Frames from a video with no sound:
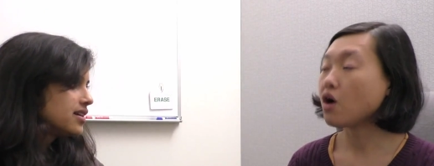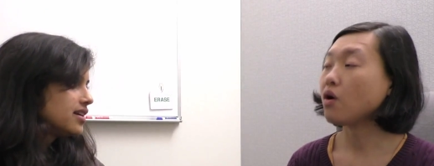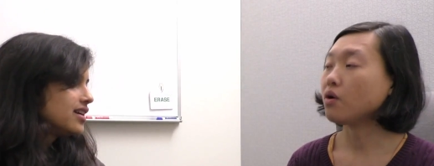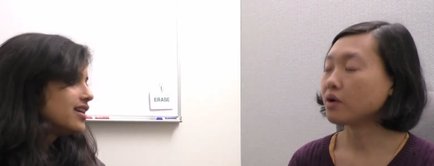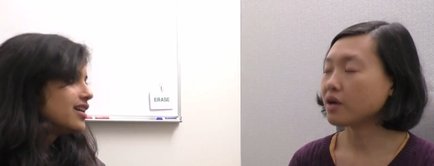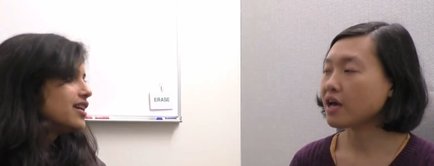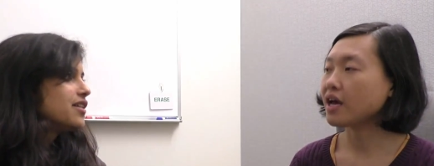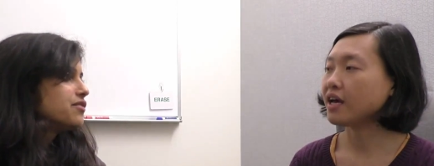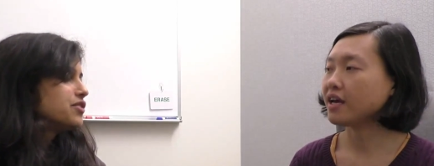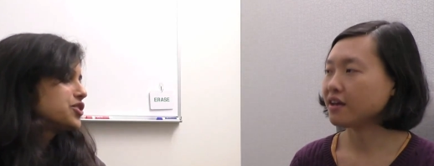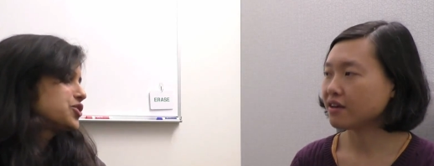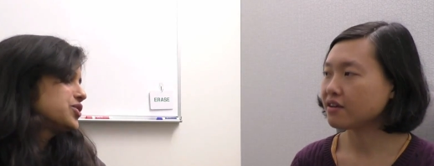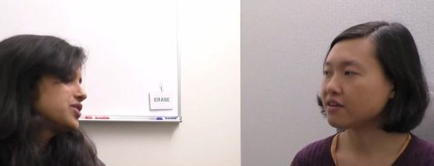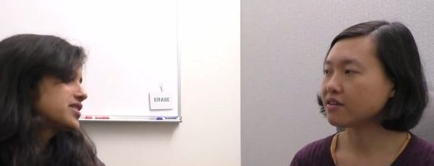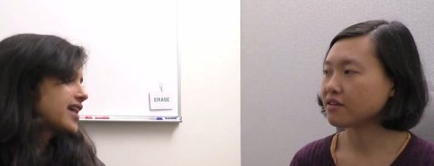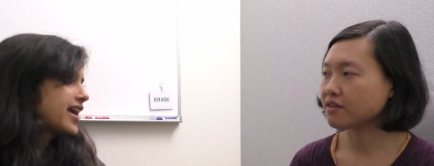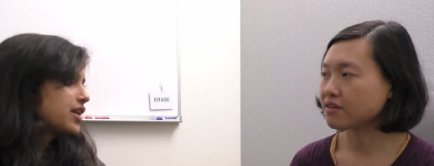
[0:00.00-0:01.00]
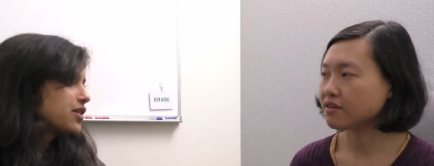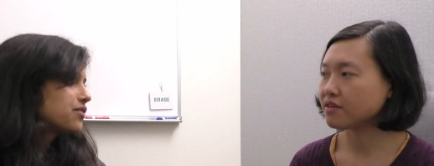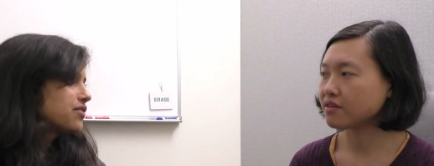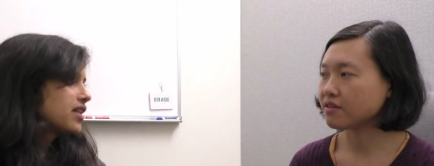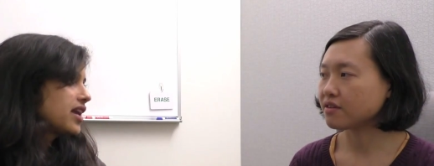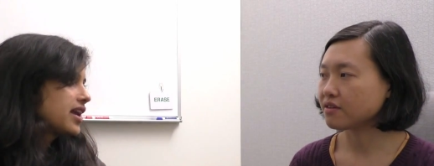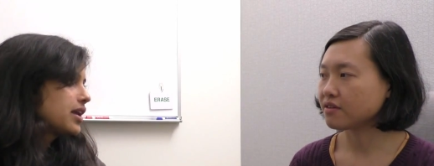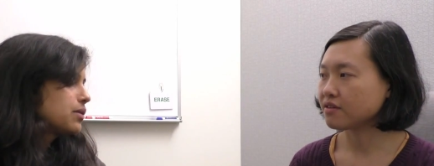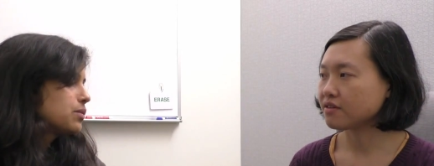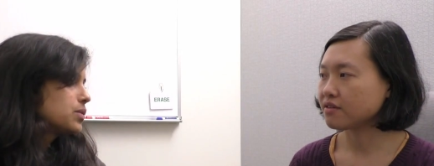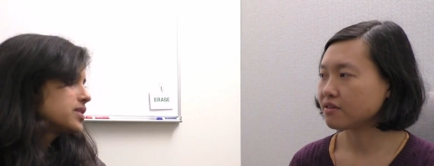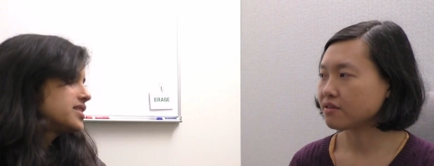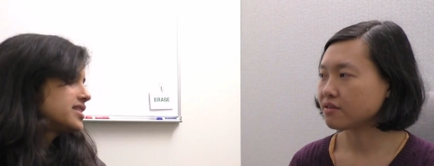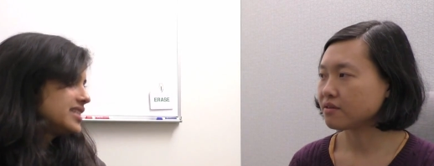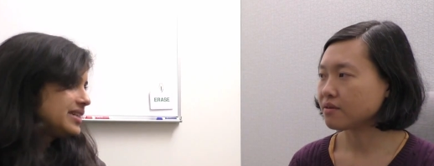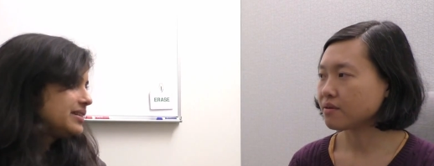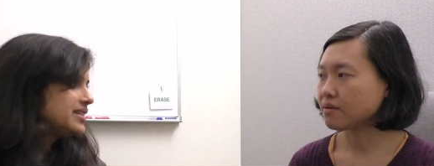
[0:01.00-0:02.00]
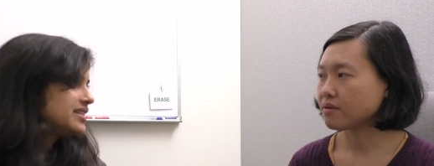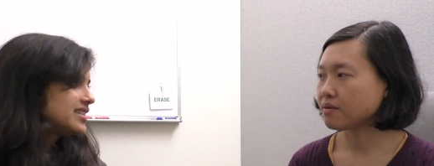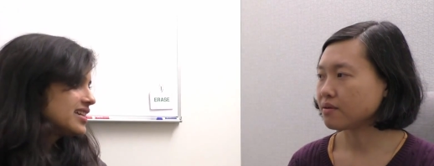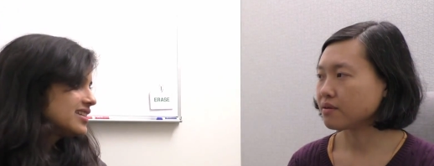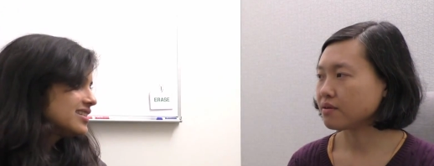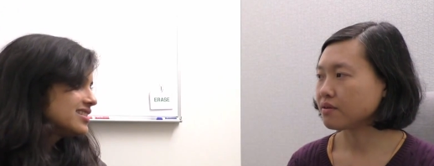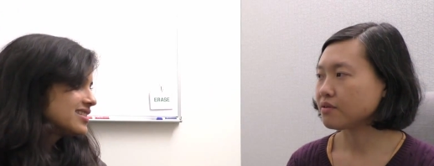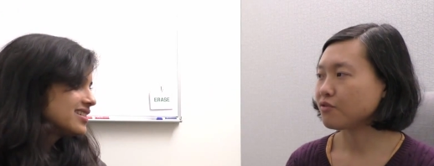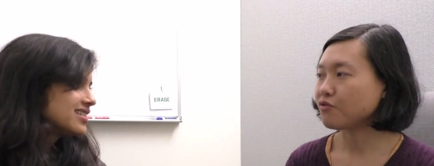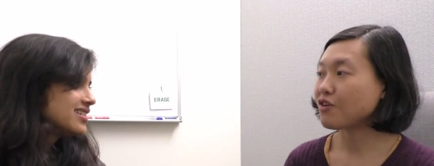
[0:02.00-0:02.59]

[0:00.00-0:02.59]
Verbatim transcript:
Speaker 1: Oh, okay. Which is kind of like what Siri does.